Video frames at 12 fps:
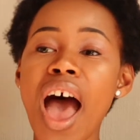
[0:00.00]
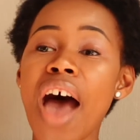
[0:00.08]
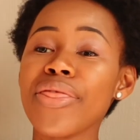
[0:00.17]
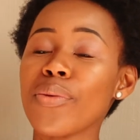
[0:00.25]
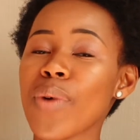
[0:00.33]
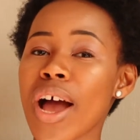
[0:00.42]

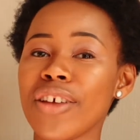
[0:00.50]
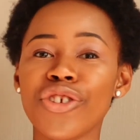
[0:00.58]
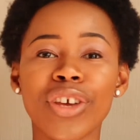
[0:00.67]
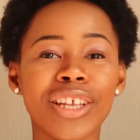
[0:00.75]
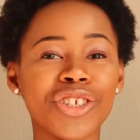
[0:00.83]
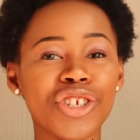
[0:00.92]
Otherwise,
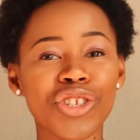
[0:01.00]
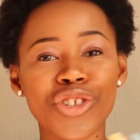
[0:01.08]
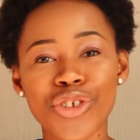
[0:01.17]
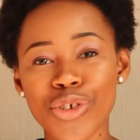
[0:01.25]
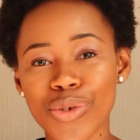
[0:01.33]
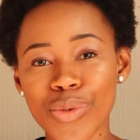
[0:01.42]
you can just
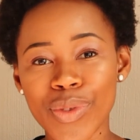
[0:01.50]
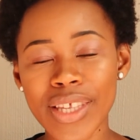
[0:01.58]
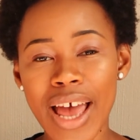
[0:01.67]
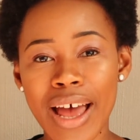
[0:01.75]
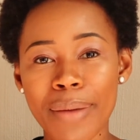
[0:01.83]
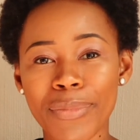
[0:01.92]
use
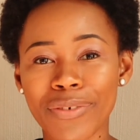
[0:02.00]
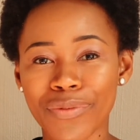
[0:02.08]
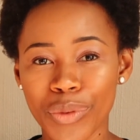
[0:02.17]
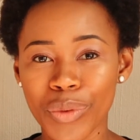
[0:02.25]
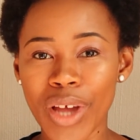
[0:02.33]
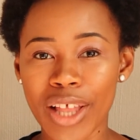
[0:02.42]

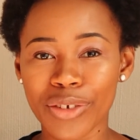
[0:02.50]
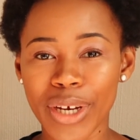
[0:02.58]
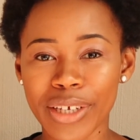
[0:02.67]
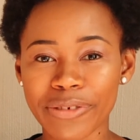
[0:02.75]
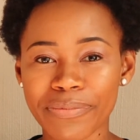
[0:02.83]
food coloring.